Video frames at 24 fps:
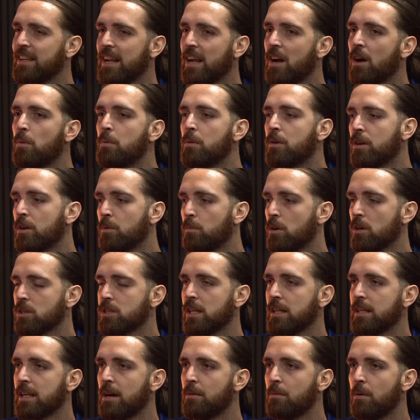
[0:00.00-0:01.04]
they're like, oh, we're going to wash
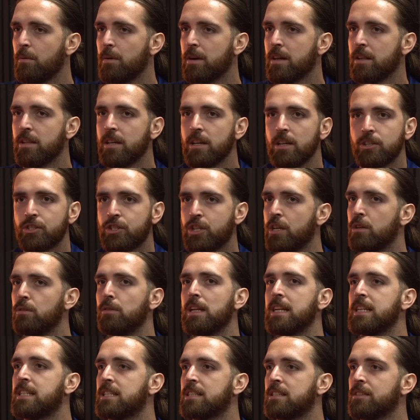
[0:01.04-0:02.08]
that down. What with? 2
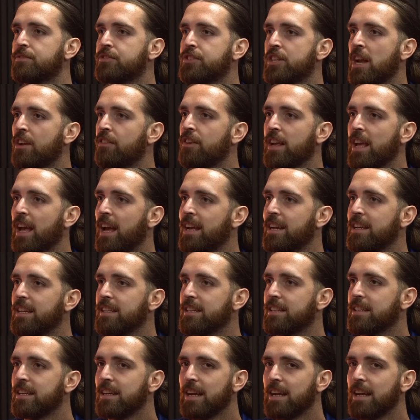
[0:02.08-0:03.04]
litres of Cherry Aid.